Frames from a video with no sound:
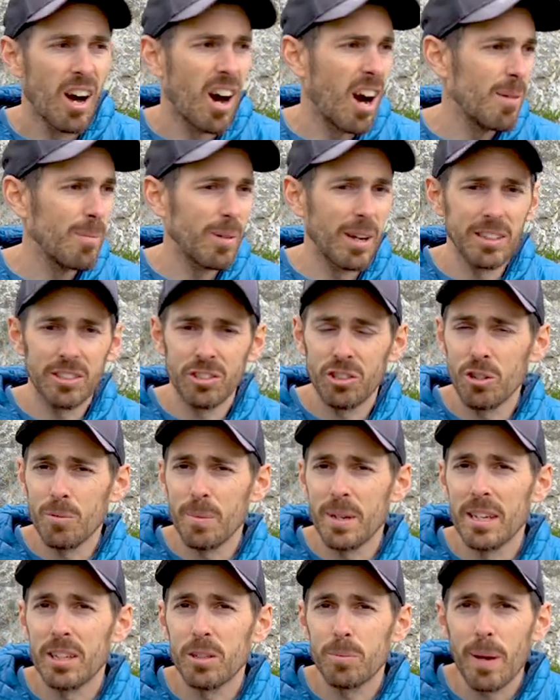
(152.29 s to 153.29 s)
I'm like two
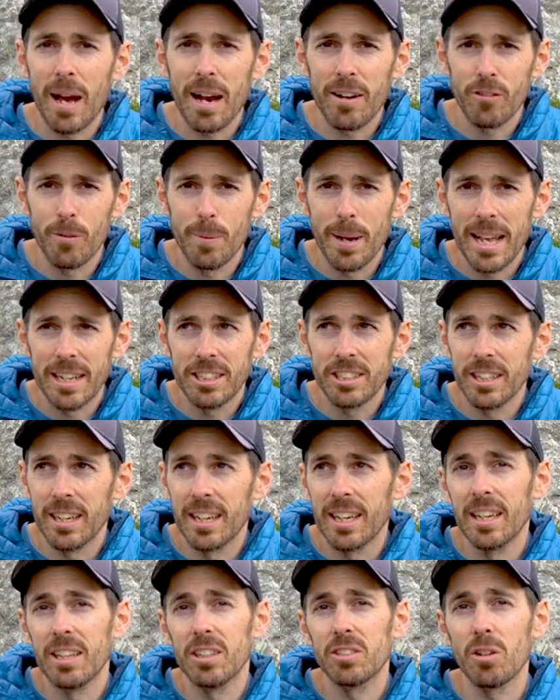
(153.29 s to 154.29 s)
meters back from an edge
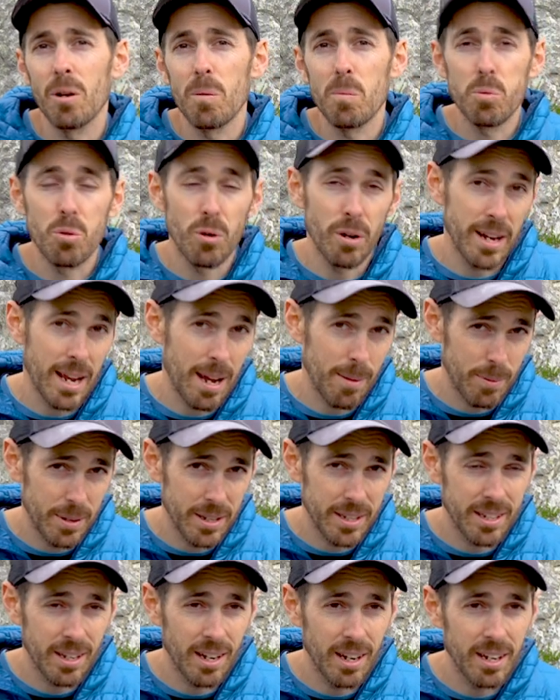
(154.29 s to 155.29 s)
here, so I'm pretty
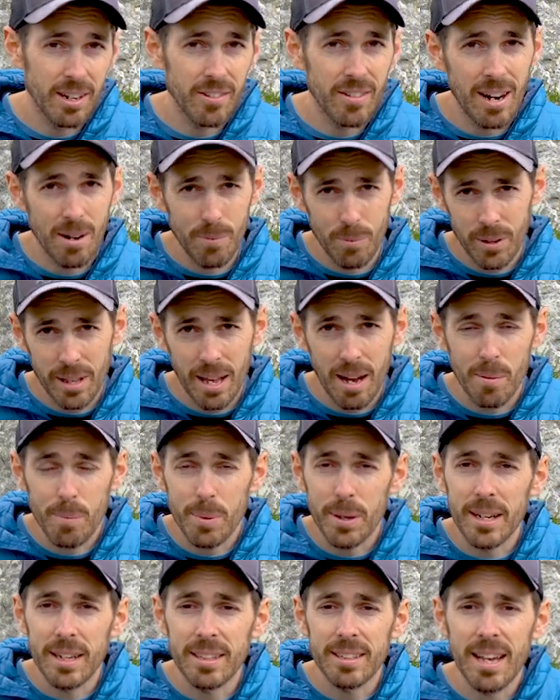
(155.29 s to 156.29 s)
happy cutting around
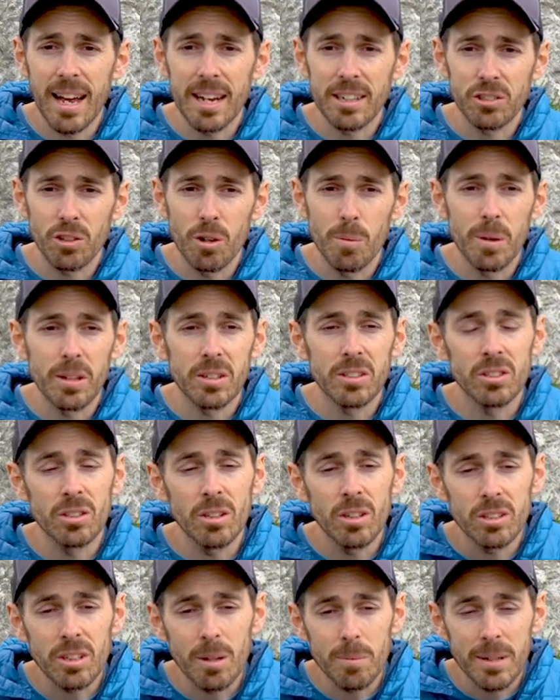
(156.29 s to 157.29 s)
without being attached on. But as
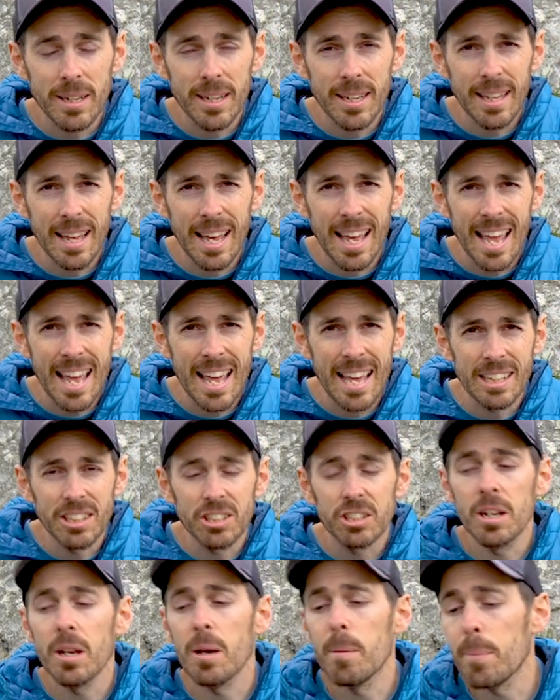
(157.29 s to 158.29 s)
soon as I'm near that
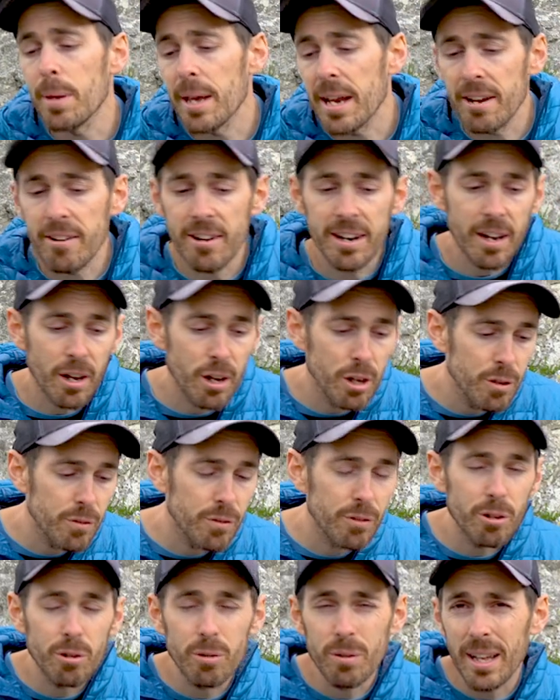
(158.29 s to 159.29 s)
edge, peering
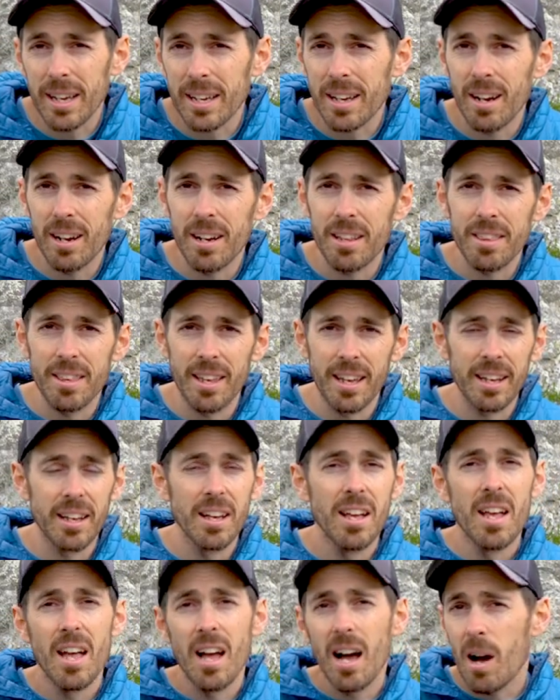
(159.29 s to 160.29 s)
over and all that kind of thing,
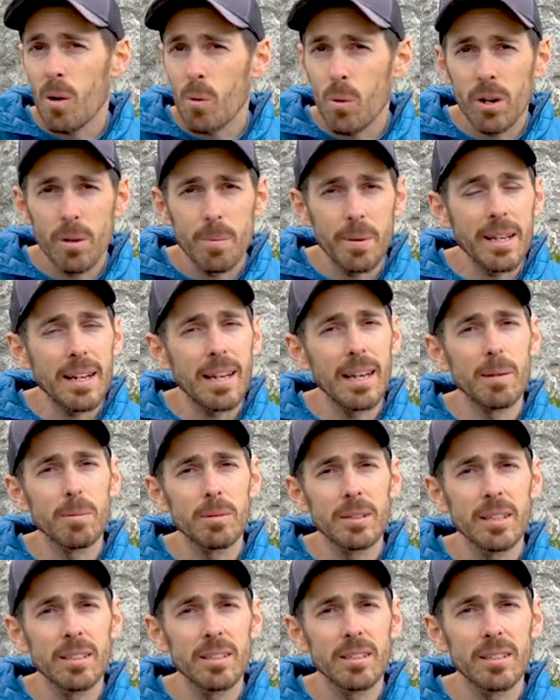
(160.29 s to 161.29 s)
I want to be
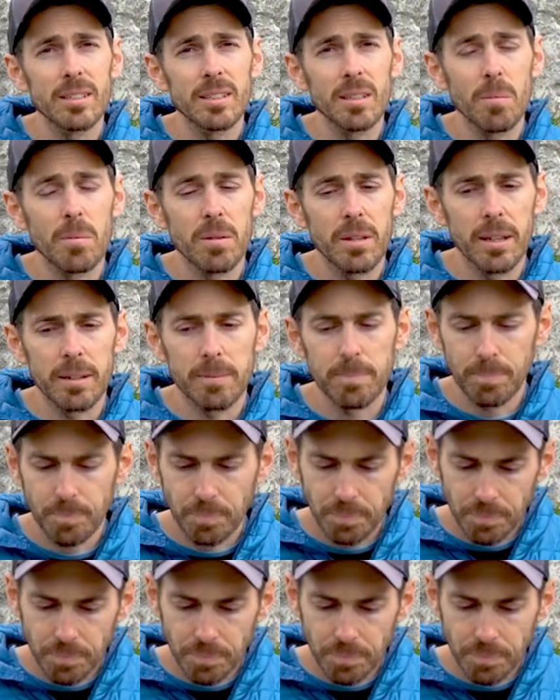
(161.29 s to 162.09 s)
clipped into something.